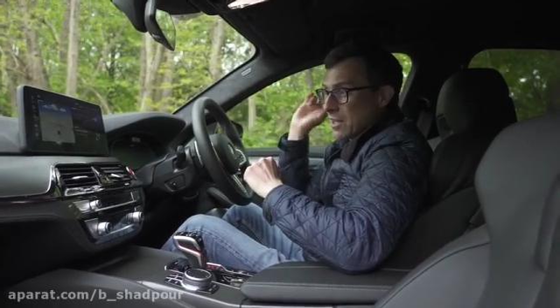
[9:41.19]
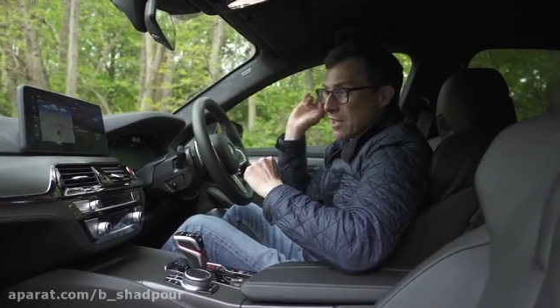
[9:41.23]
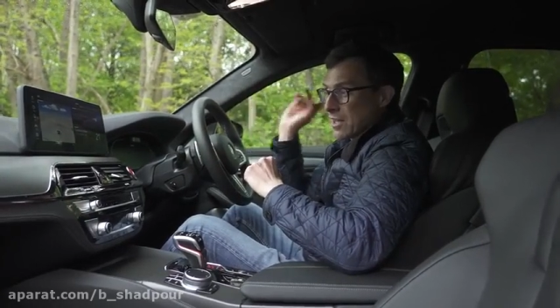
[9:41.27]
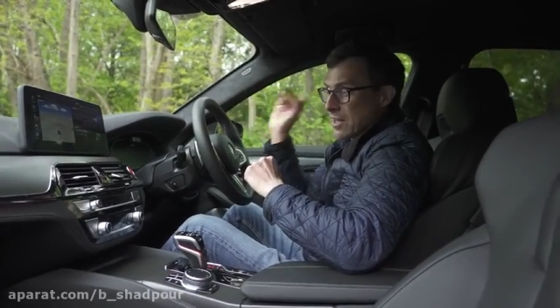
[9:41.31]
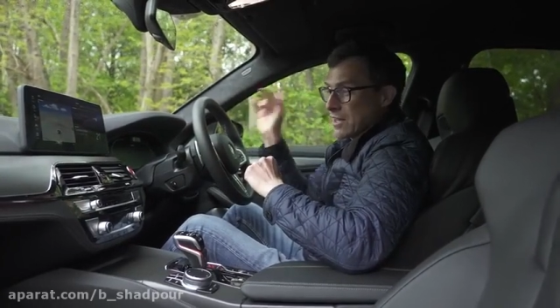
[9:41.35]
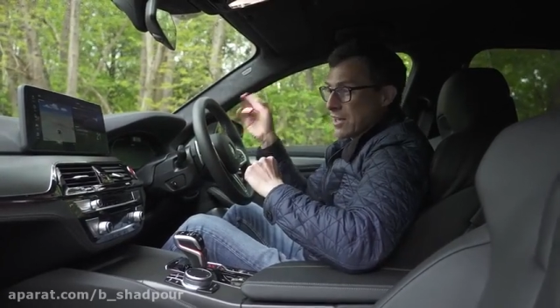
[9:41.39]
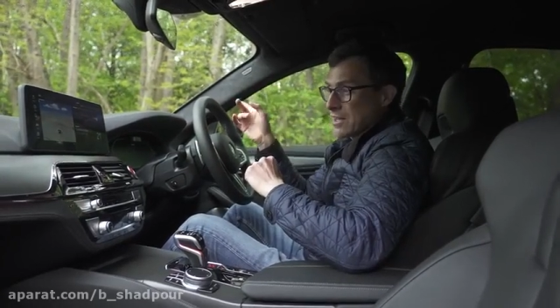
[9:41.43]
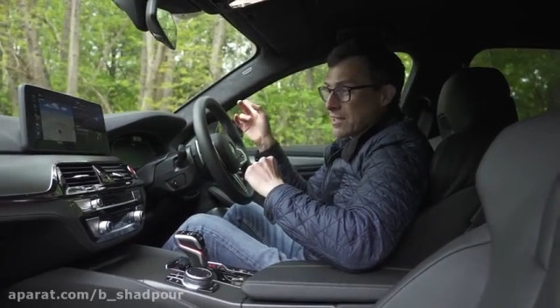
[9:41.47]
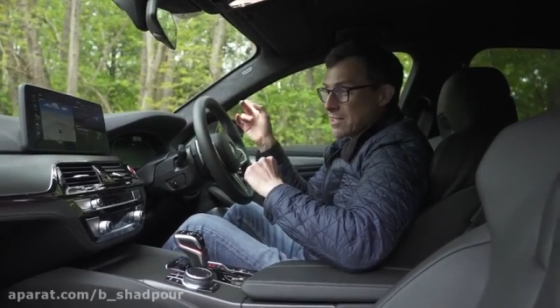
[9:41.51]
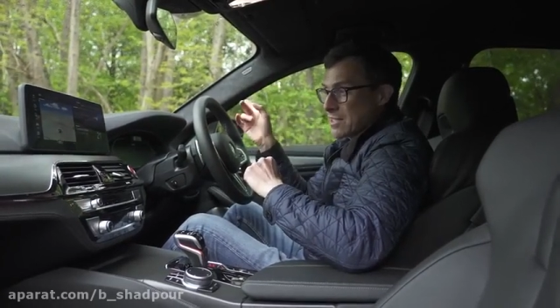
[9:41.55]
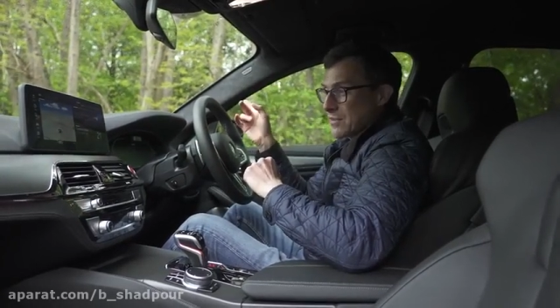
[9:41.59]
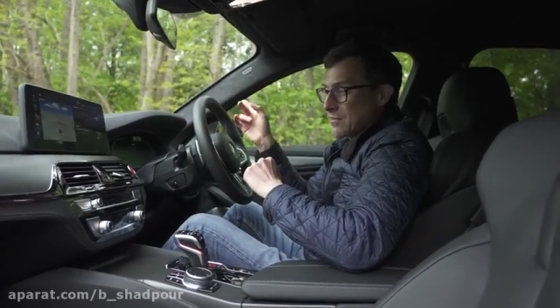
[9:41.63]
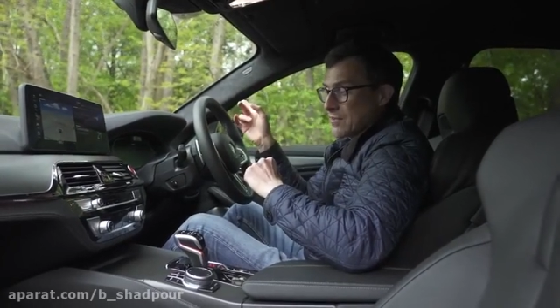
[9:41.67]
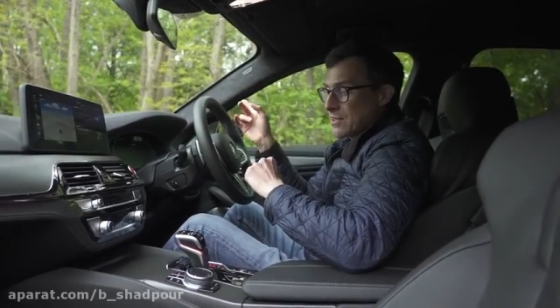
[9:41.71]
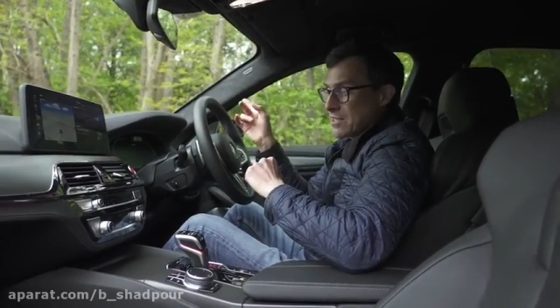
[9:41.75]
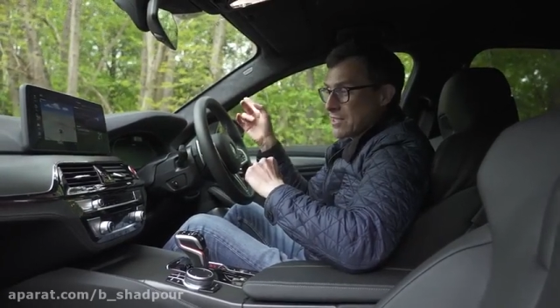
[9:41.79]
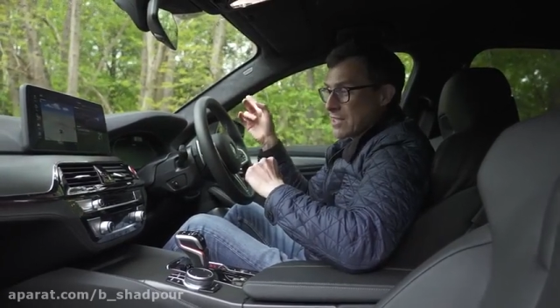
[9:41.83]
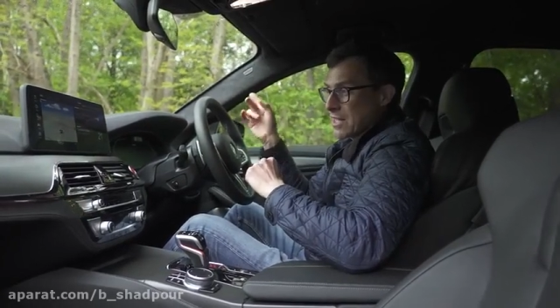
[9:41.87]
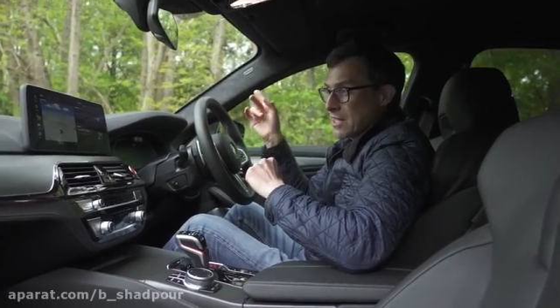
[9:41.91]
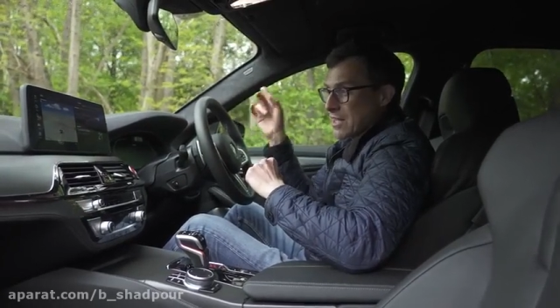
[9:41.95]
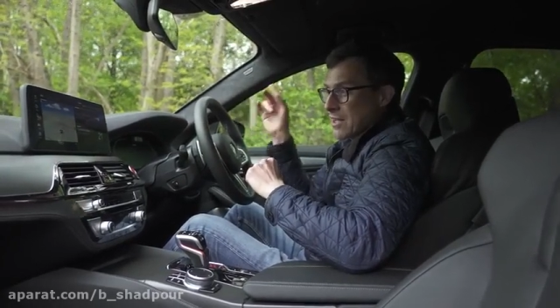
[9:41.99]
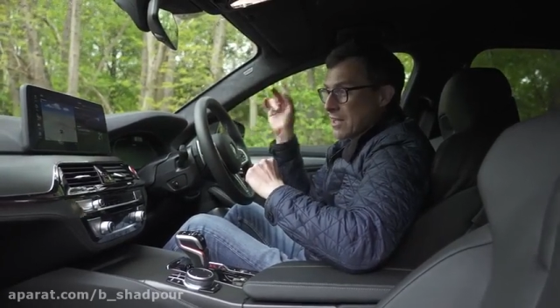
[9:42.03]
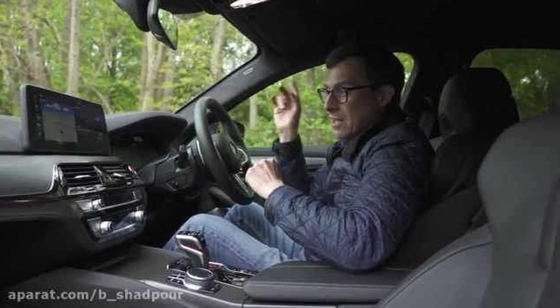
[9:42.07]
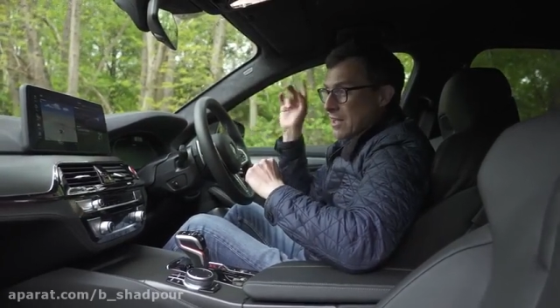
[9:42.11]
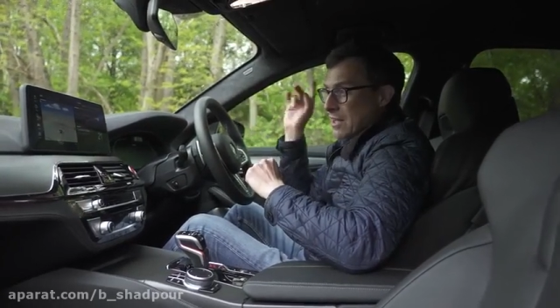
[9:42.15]

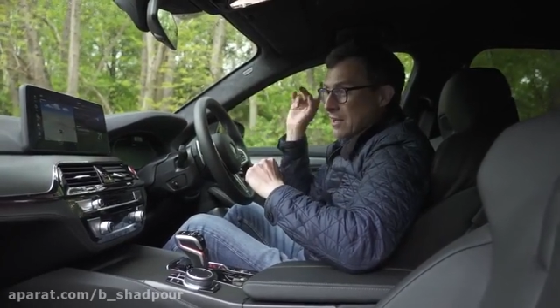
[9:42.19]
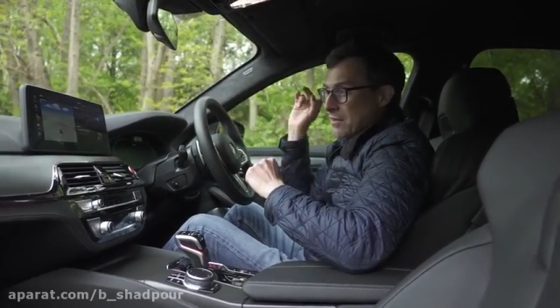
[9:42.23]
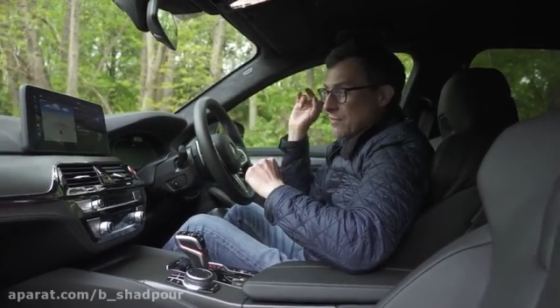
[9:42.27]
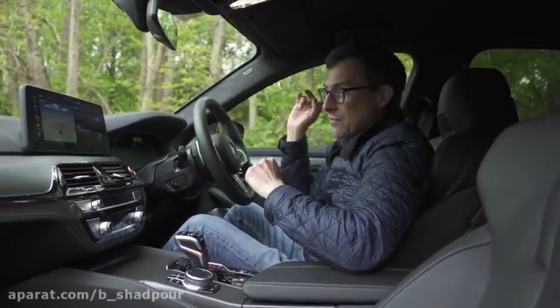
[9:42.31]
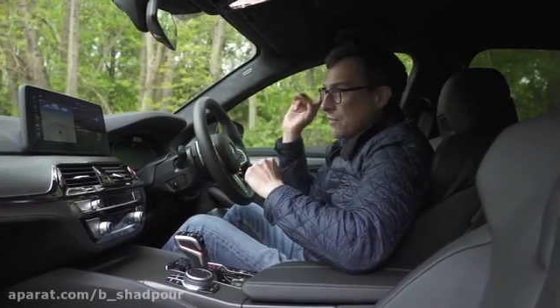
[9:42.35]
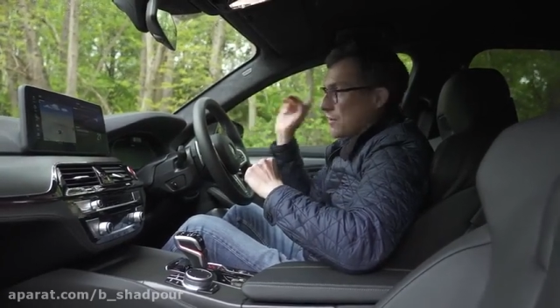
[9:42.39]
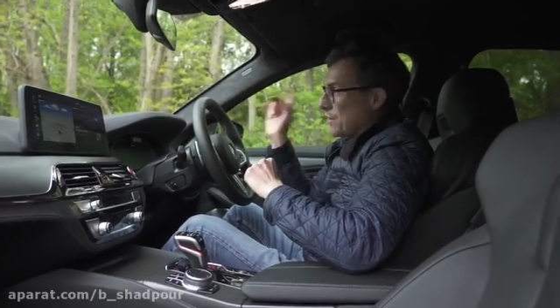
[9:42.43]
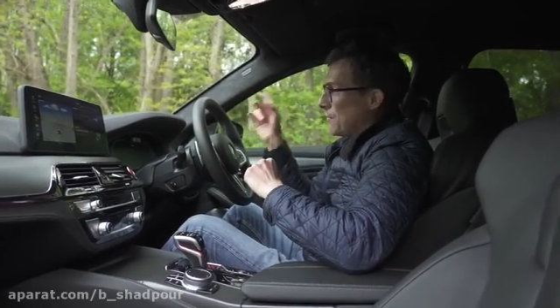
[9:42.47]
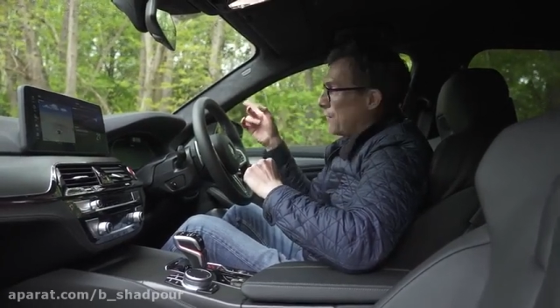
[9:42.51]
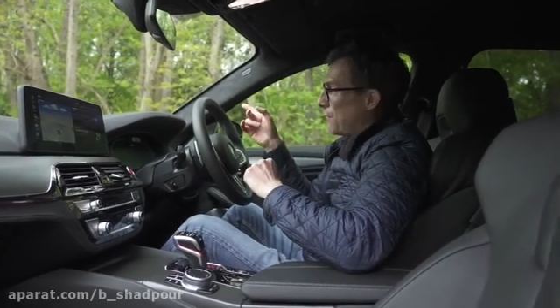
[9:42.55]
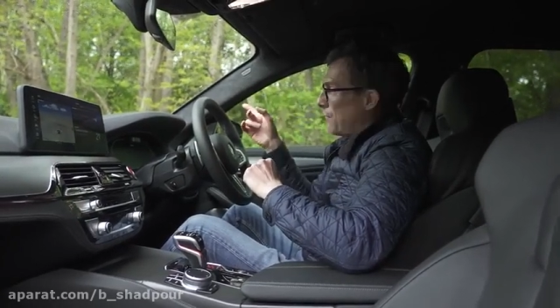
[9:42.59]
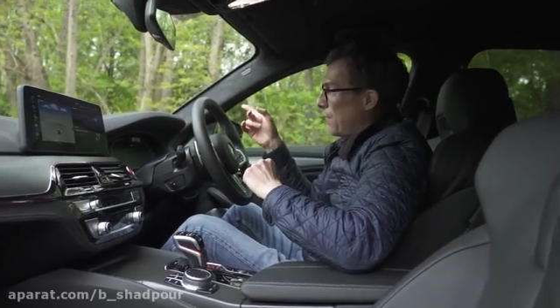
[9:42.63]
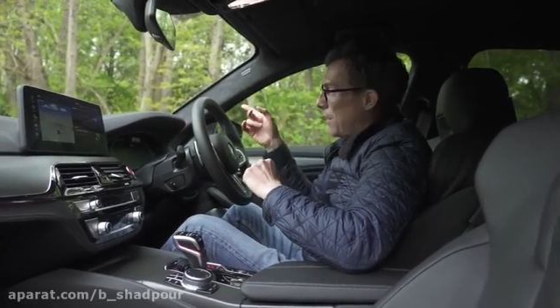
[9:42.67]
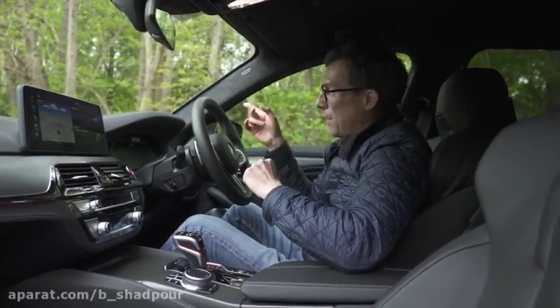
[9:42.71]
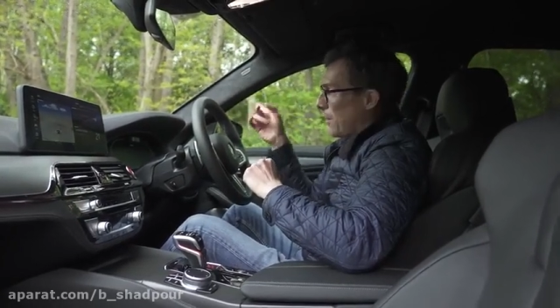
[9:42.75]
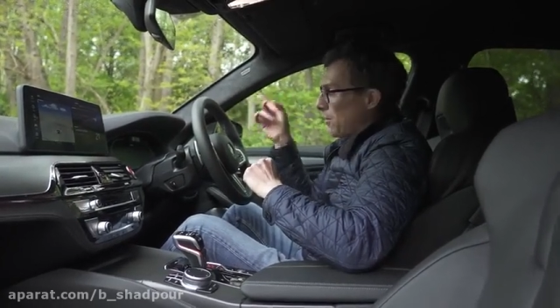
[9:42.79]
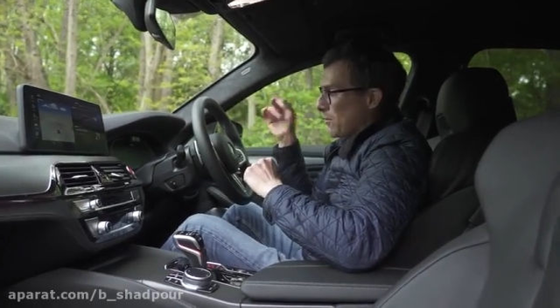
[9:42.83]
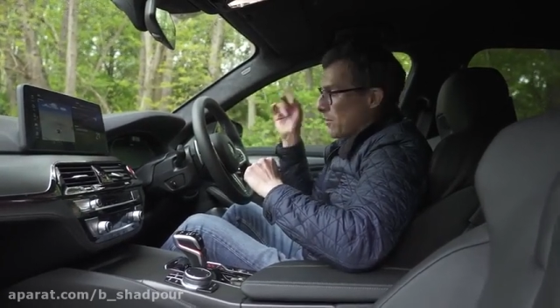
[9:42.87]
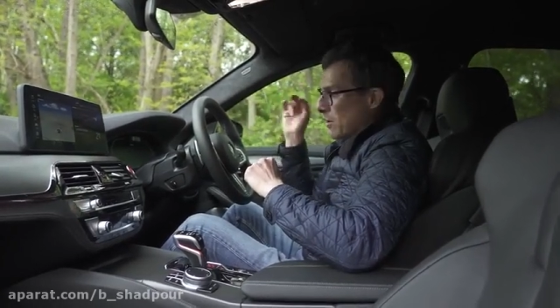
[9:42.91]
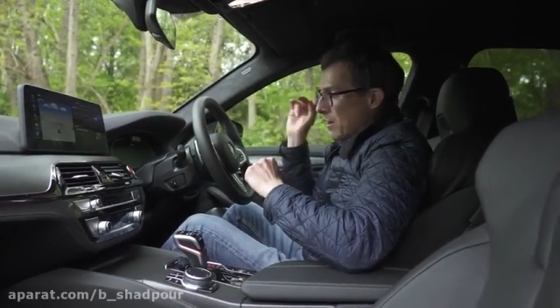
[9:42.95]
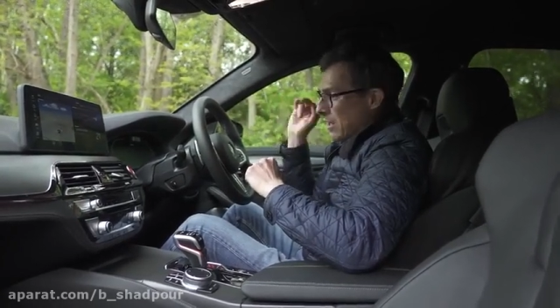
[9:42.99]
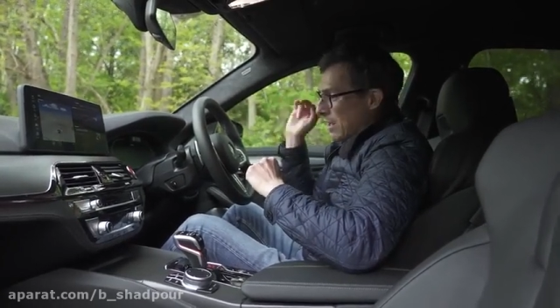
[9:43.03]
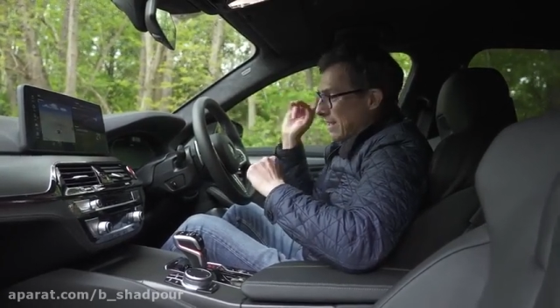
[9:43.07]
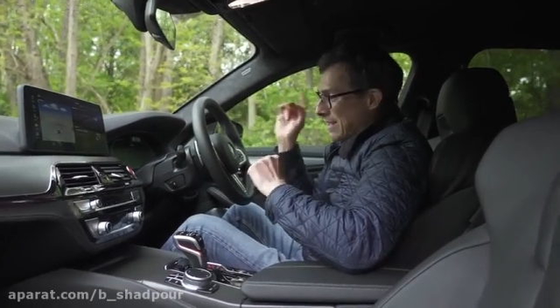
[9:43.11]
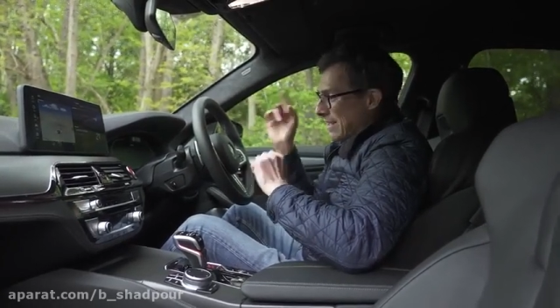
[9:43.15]
connectivity for your
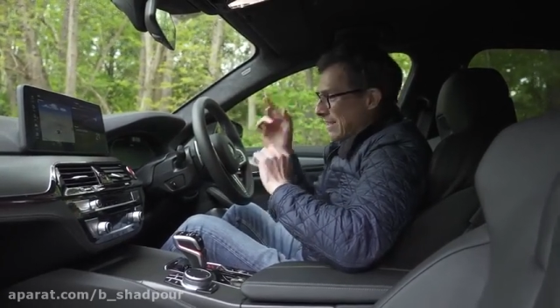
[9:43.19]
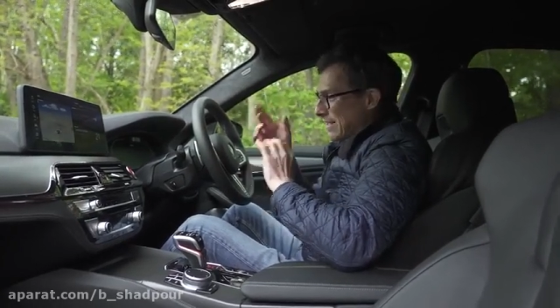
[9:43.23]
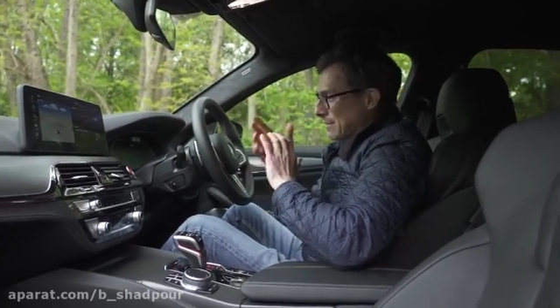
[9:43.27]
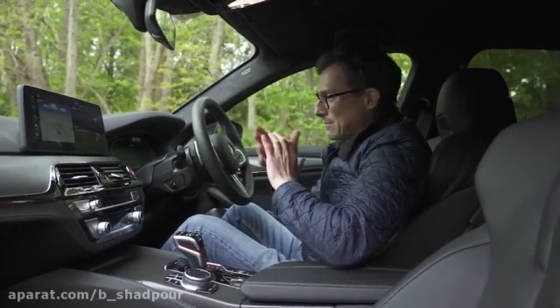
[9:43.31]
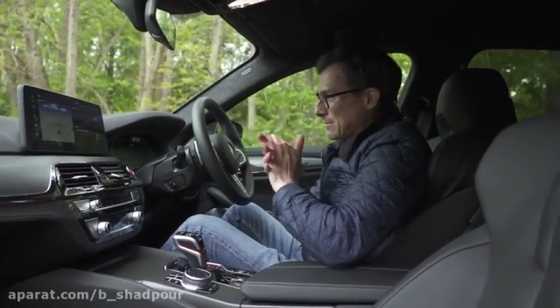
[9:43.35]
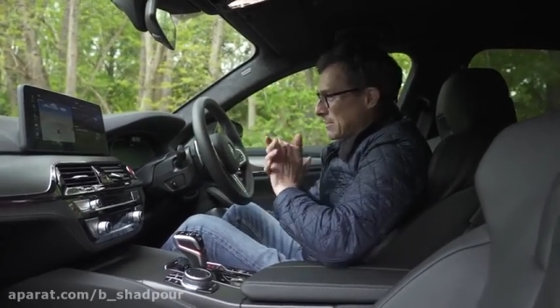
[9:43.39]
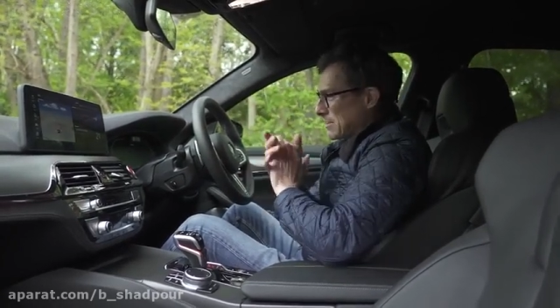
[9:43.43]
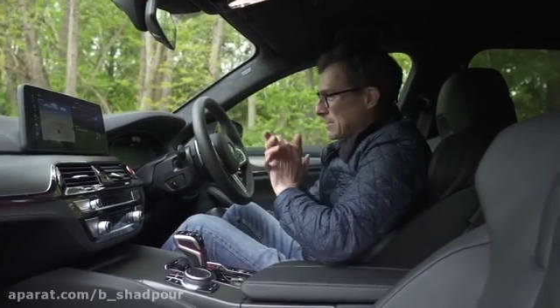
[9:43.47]
phone in the